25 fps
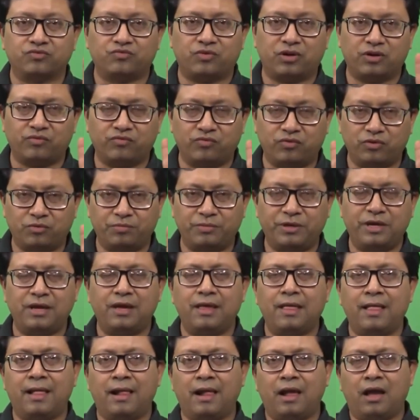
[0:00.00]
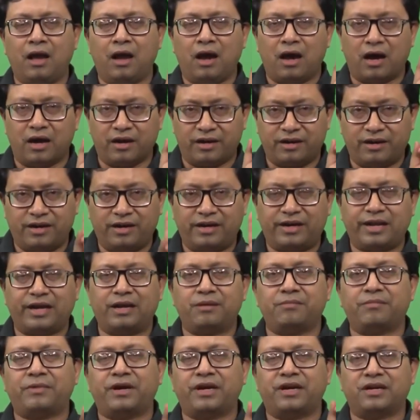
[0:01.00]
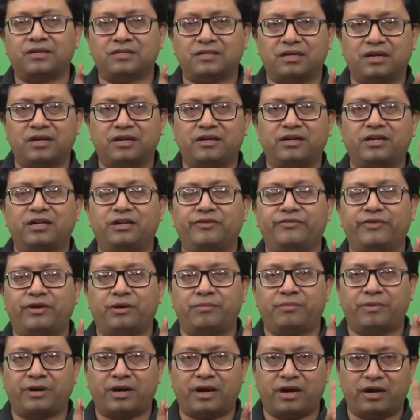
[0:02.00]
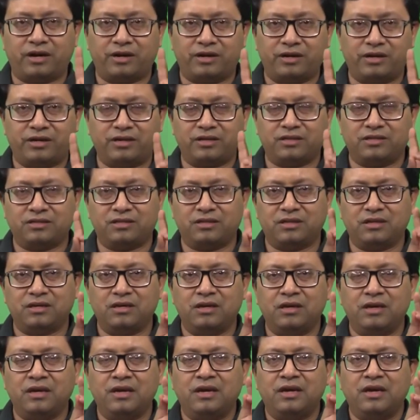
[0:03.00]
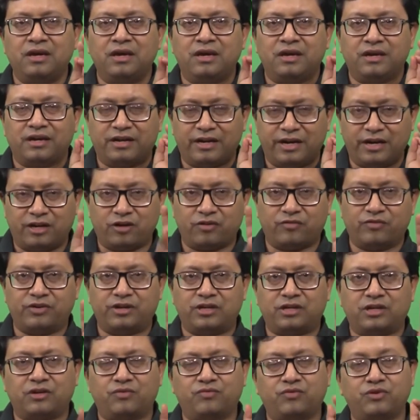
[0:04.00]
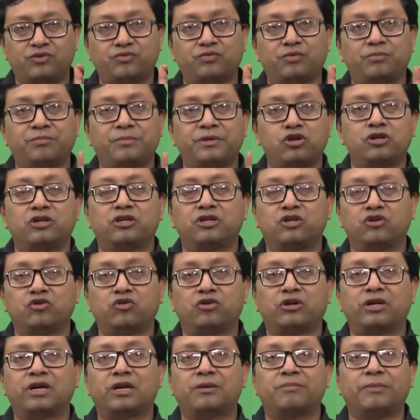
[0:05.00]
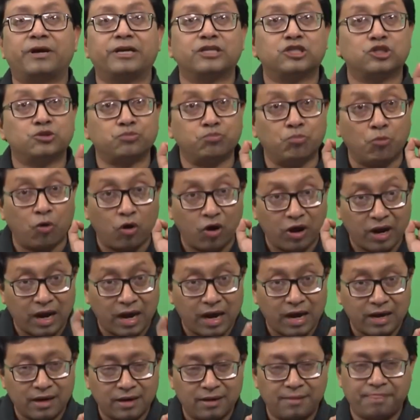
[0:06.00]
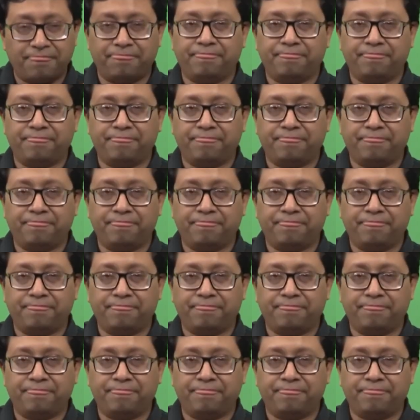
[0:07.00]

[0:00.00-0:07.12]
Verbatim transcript: One would be one hundred ten minus one hundred divided by one hundred is the rate of return which will be denoted by small r,